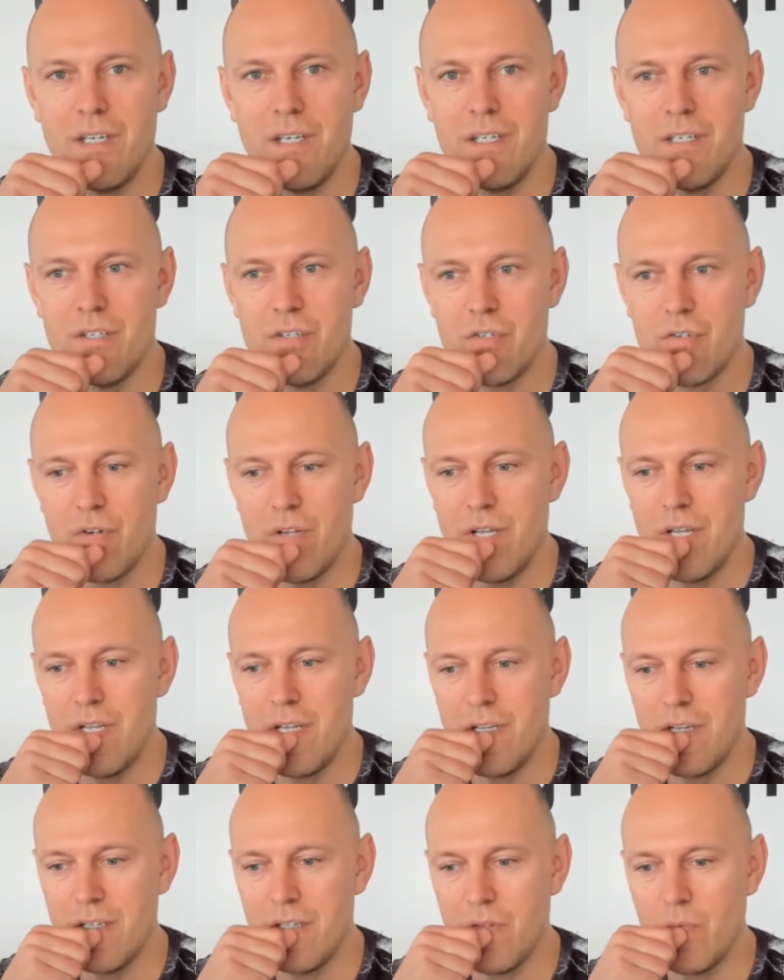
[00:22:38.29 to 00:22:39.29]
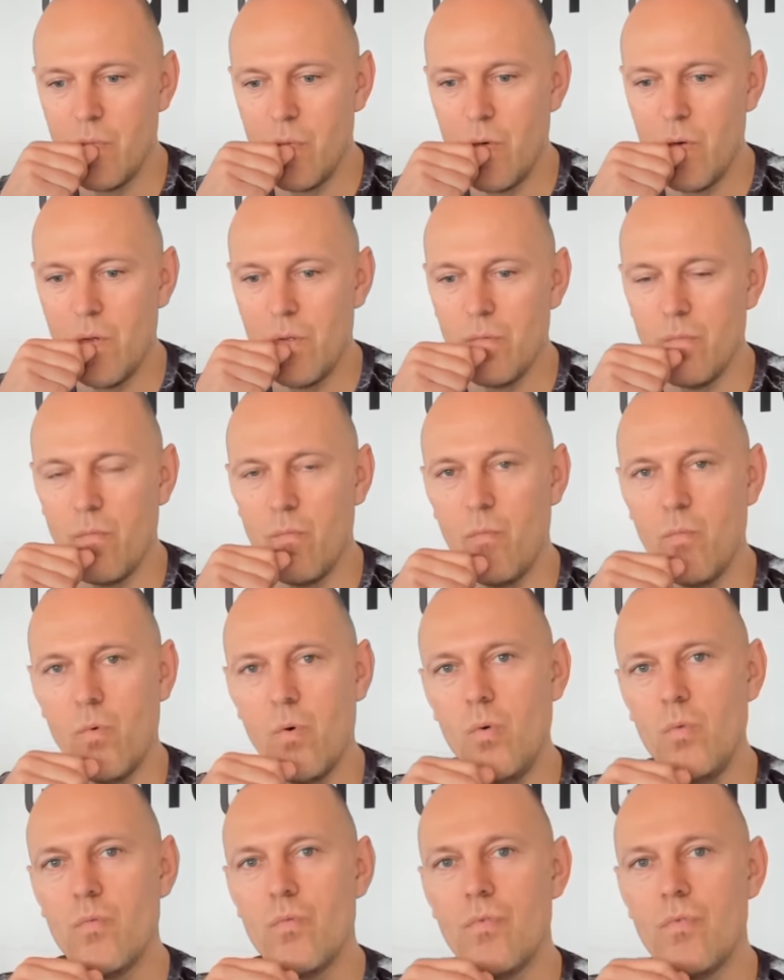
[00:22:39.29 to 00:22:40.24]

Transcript: in trading in the world won't